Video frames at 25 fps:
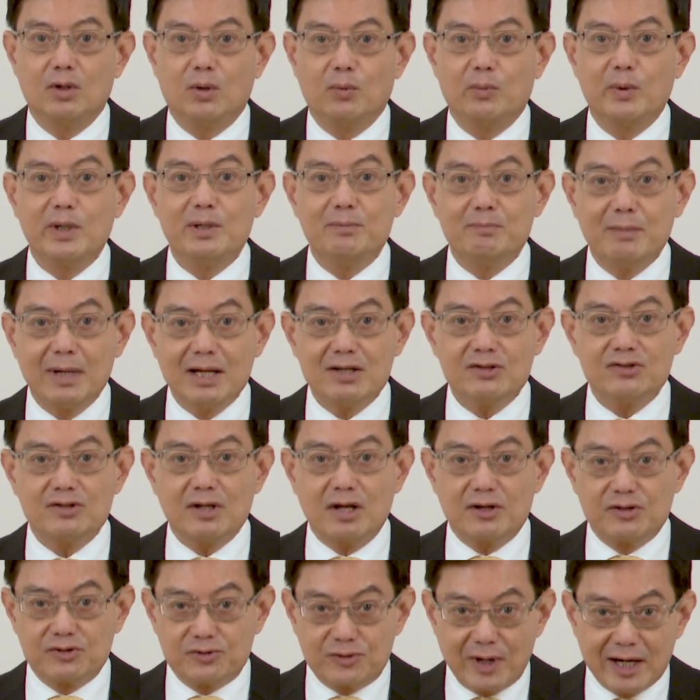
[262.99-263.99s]
we must
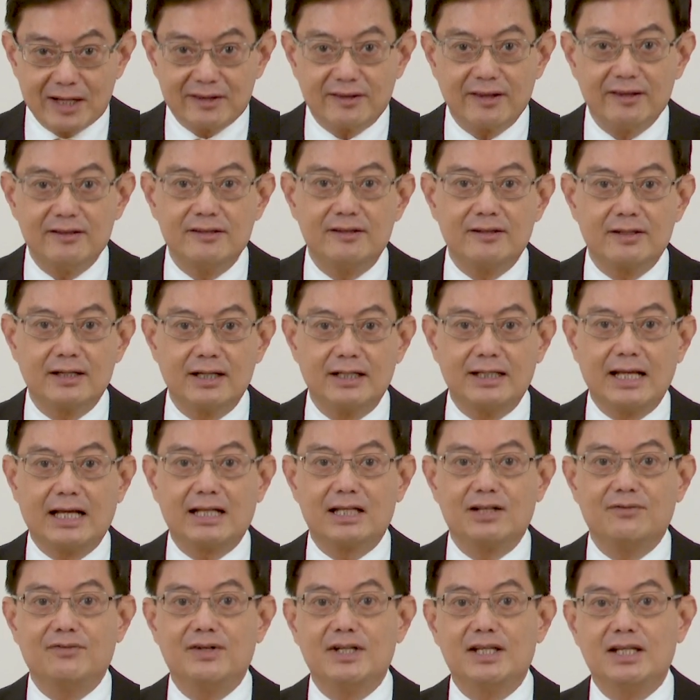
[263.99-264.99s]
strengthen
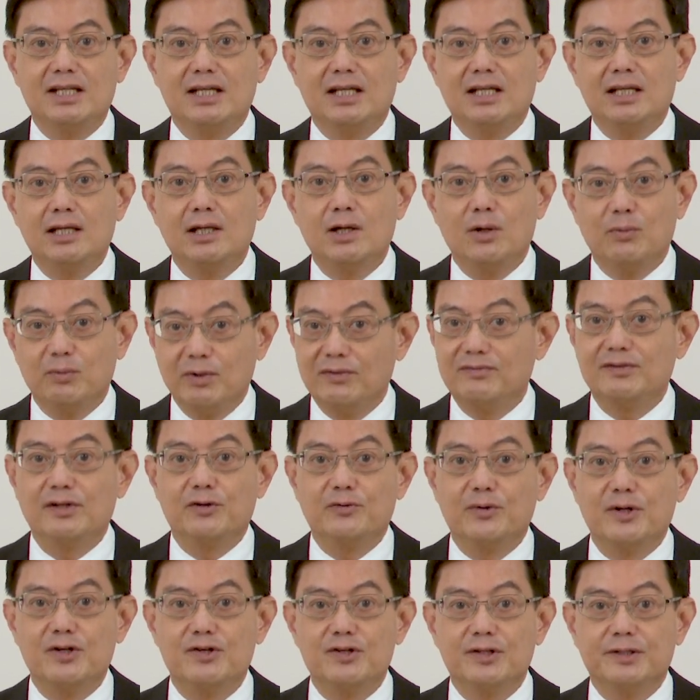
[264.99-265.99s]
connectivity with
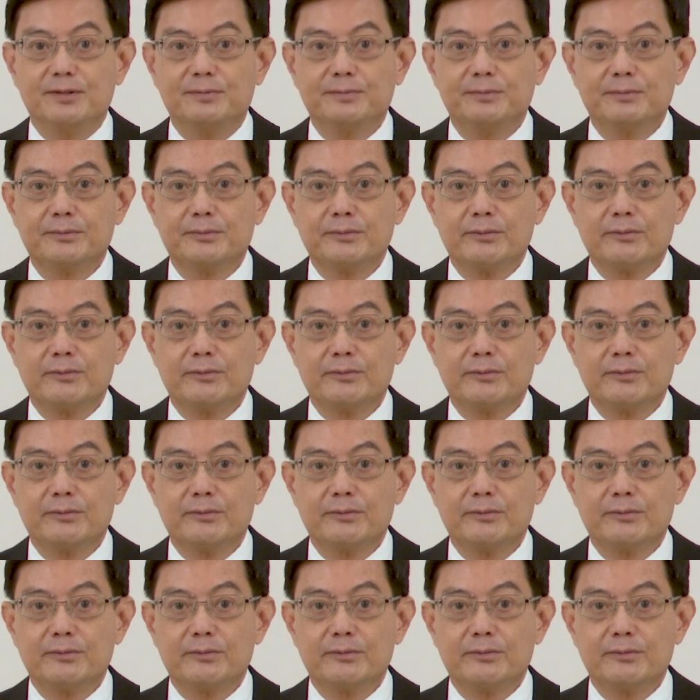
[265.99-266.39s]
the region.